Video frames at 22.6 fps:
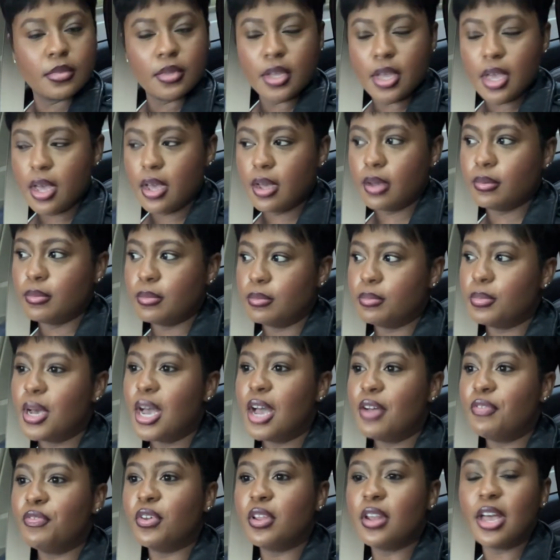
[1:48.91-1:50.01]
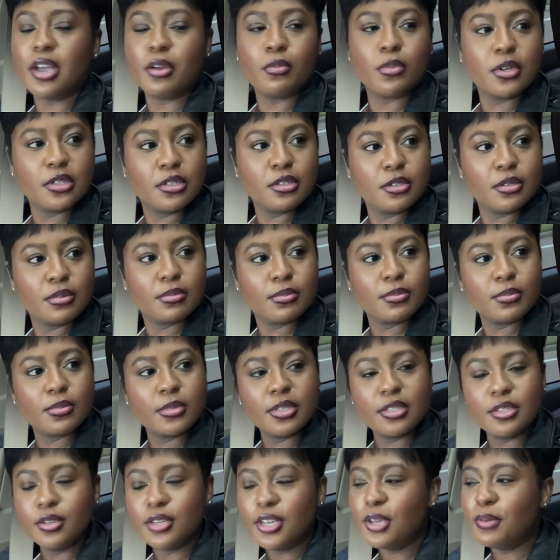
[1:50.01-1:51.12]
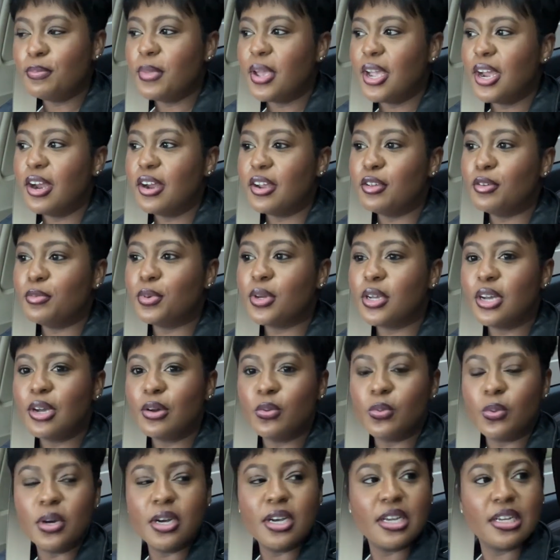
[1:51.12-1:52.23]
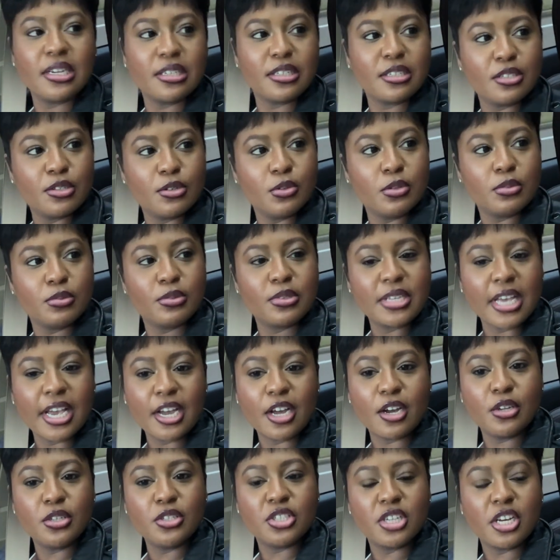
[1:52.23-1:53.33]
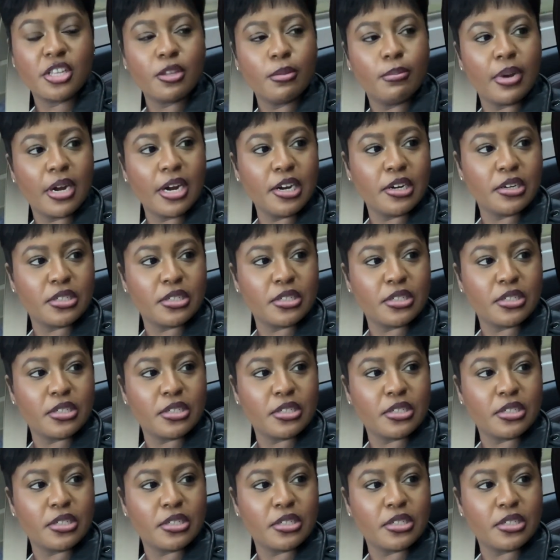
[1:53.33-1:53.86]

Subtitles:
Yeah. But I feel like when you get married, you become one. You take on each other's burden.